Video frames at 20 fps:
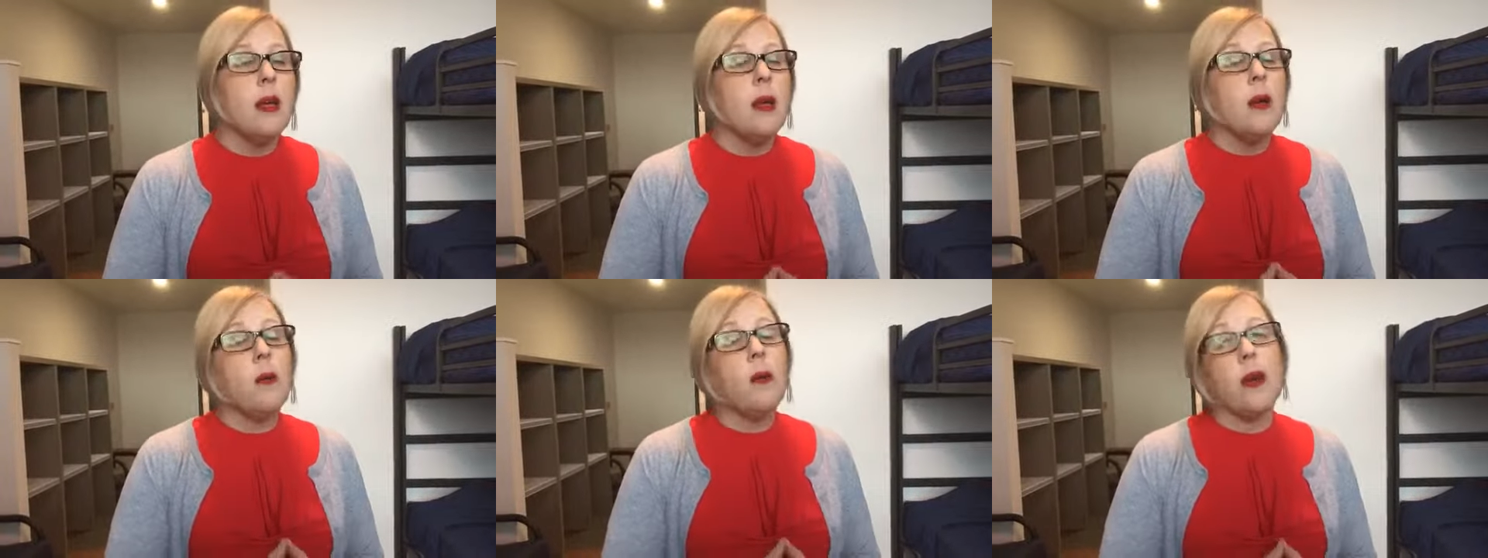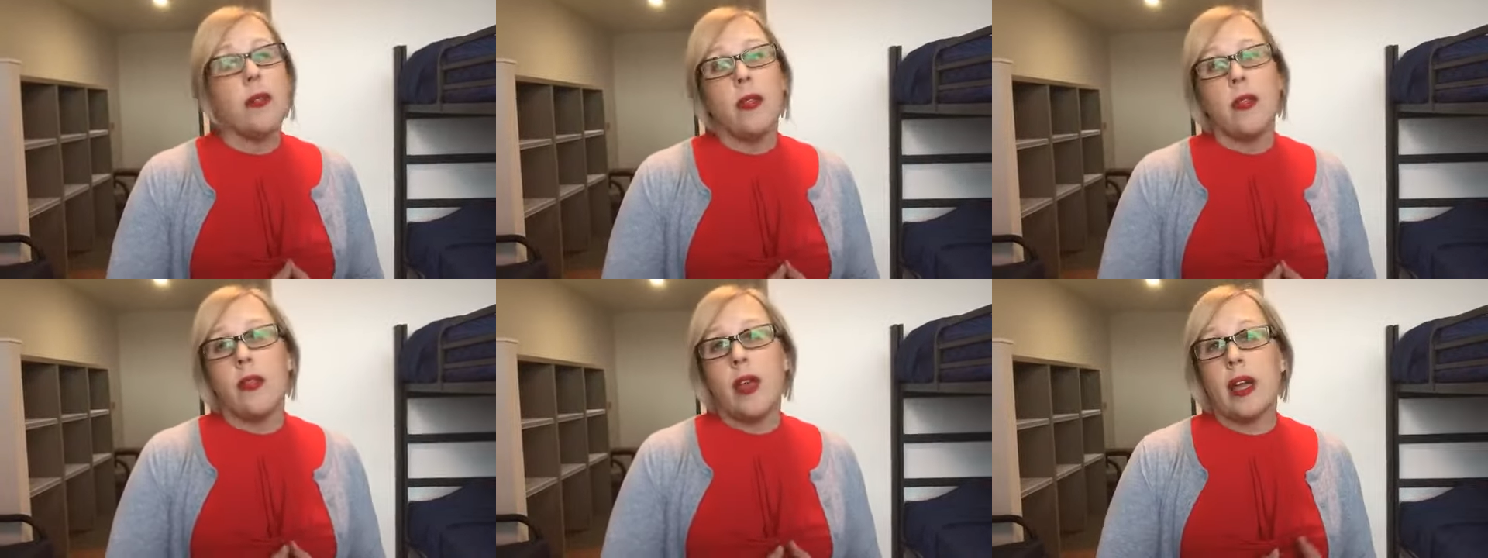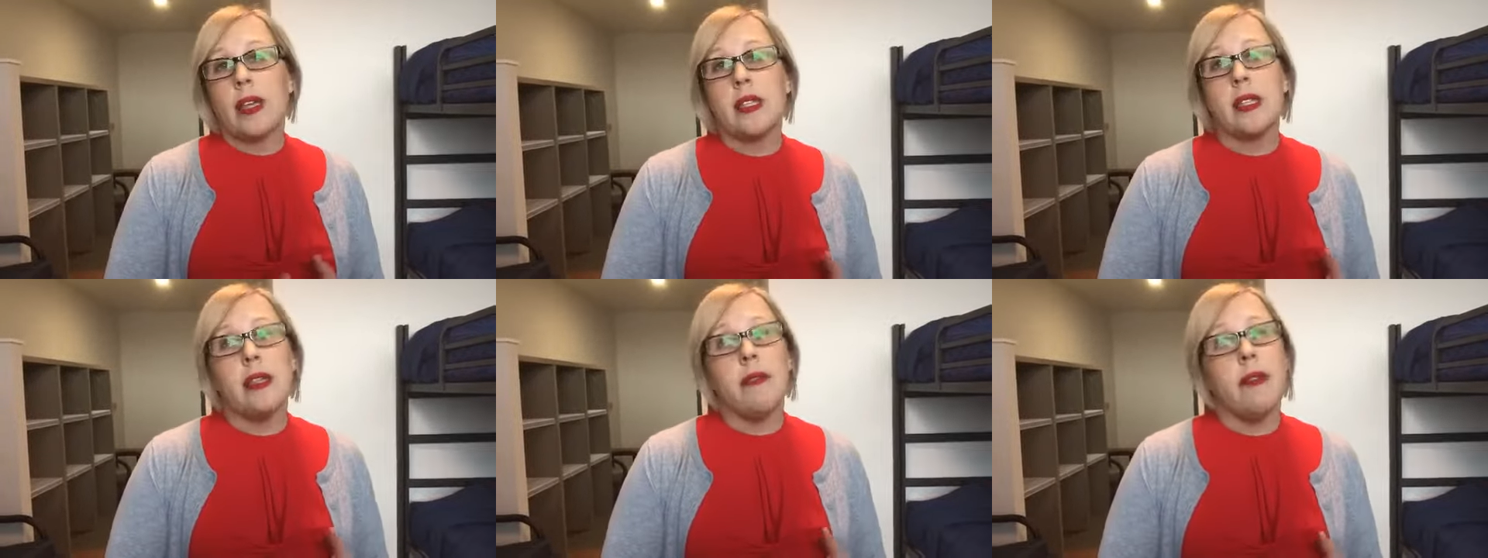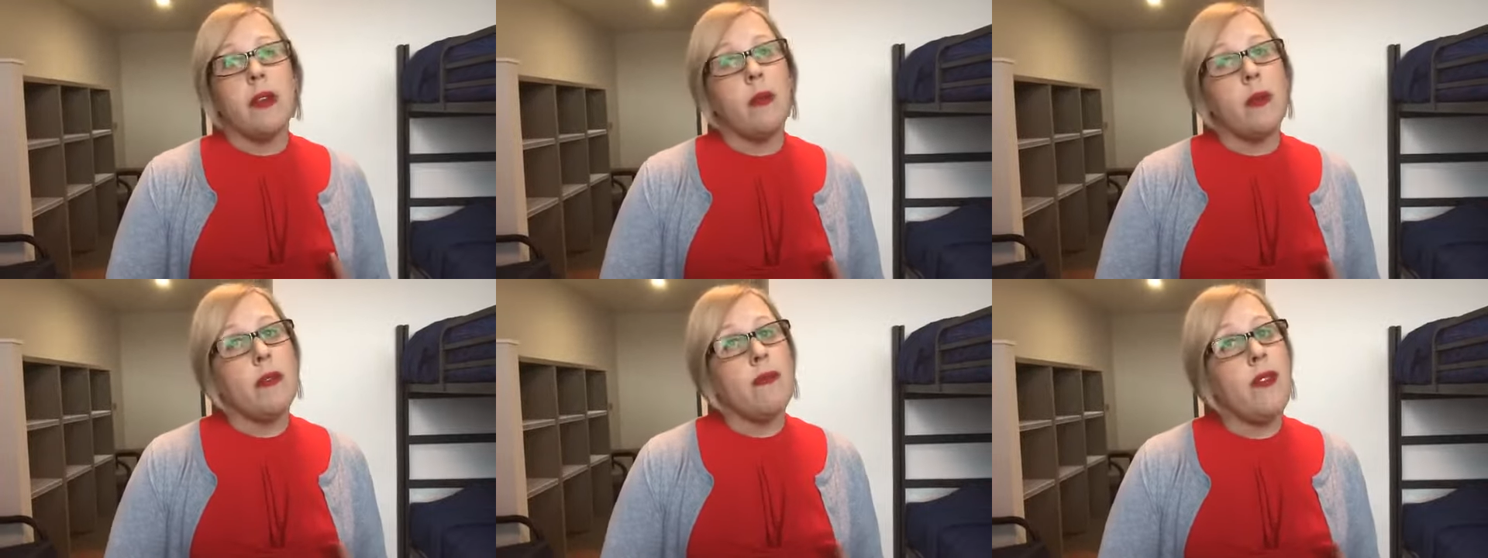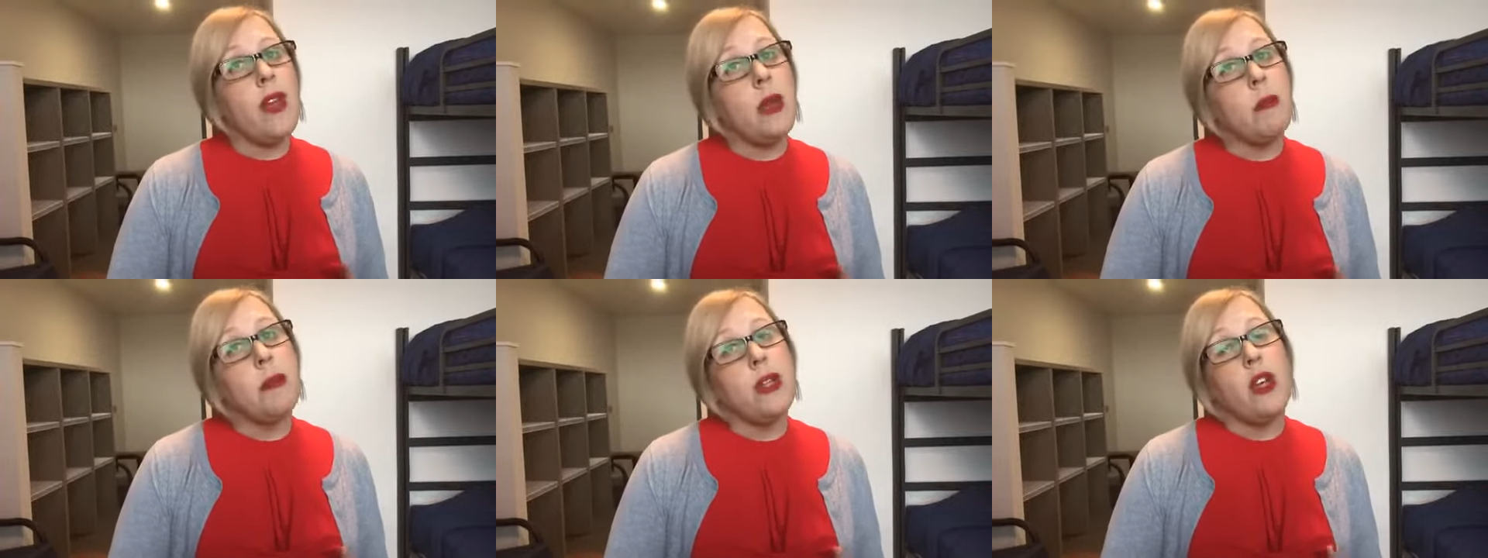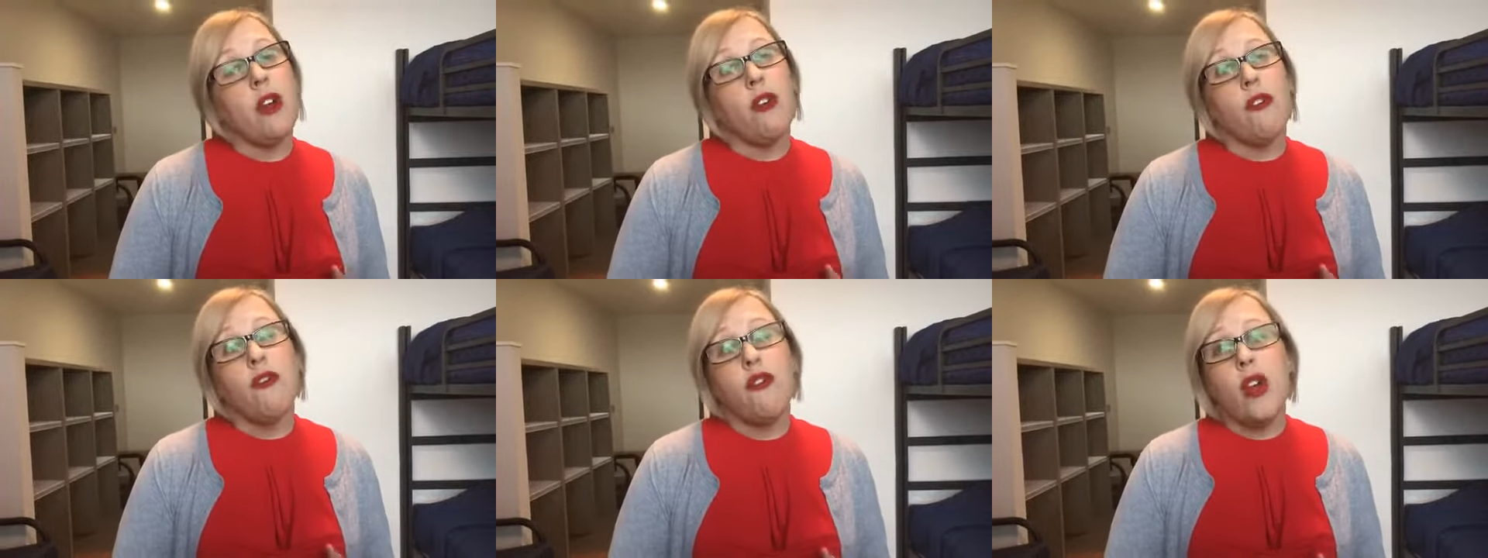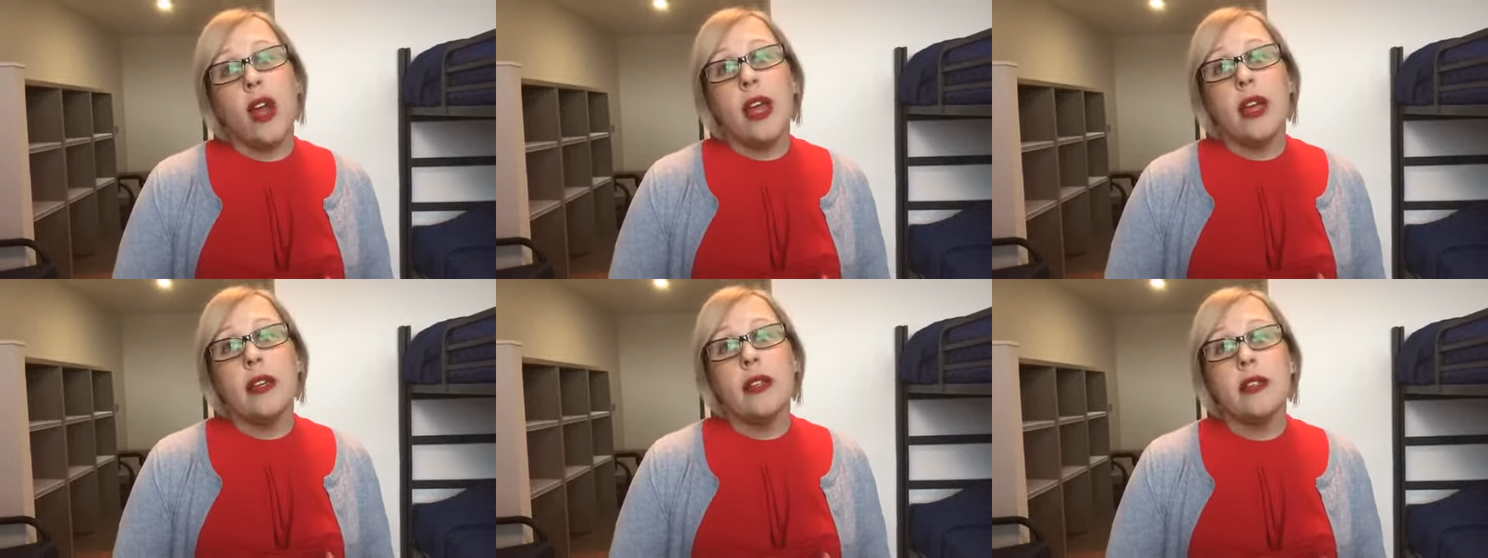whether that's living with family or
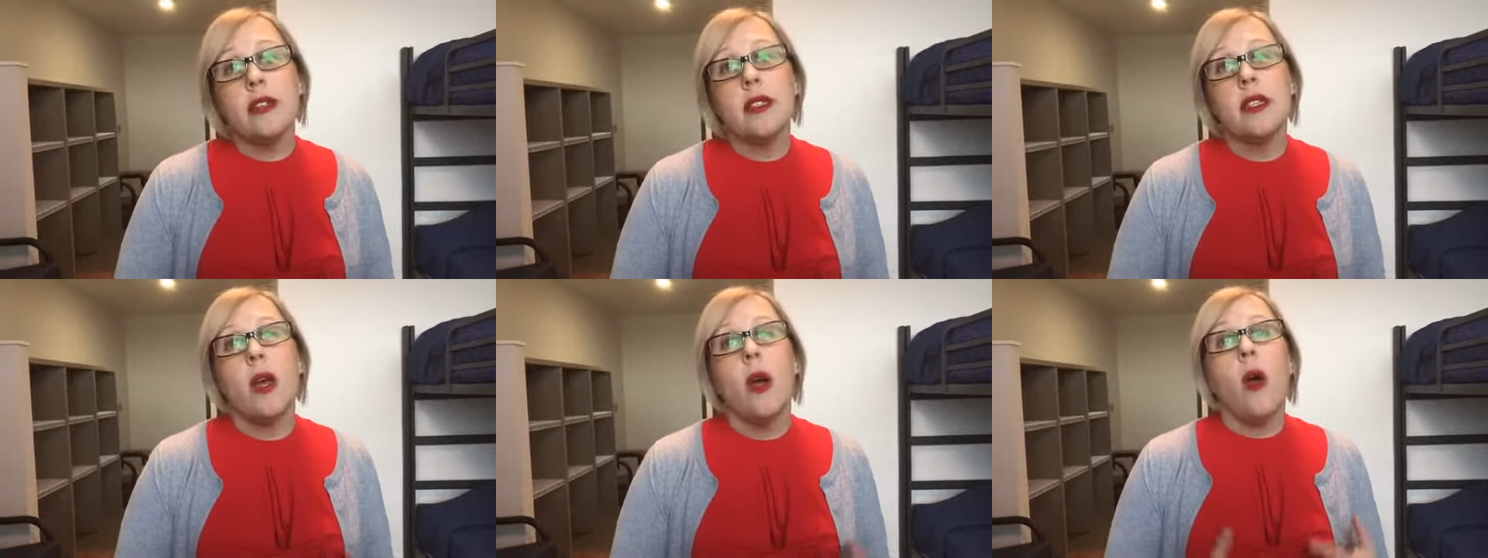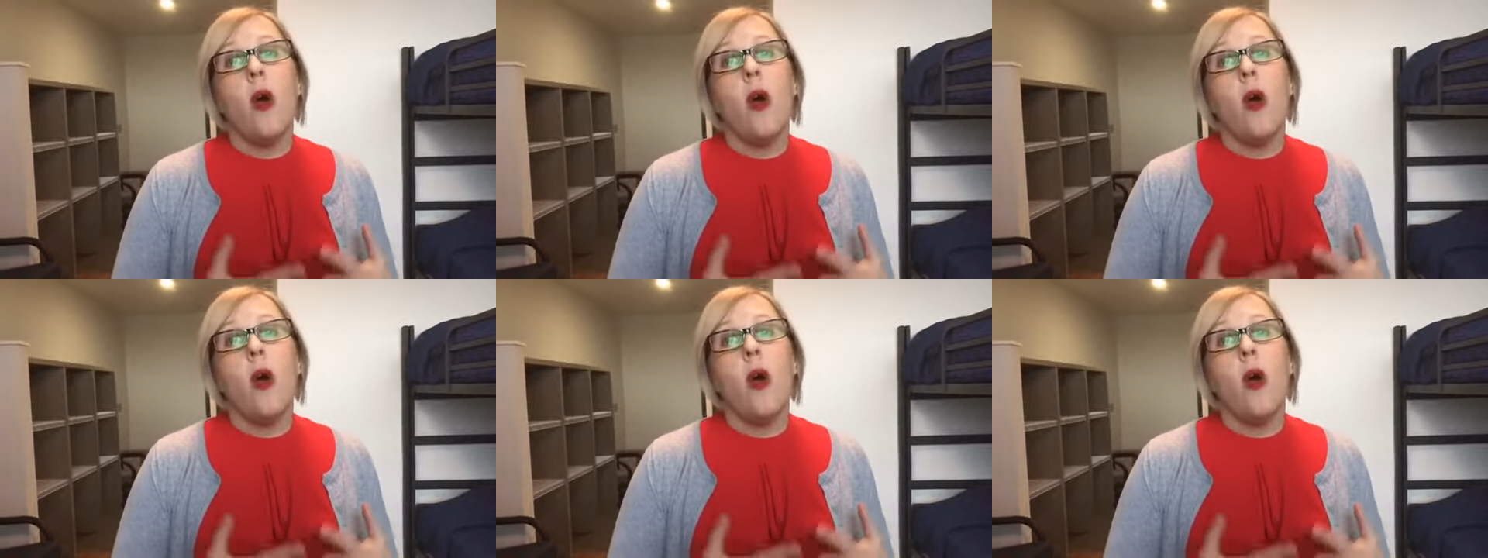friends,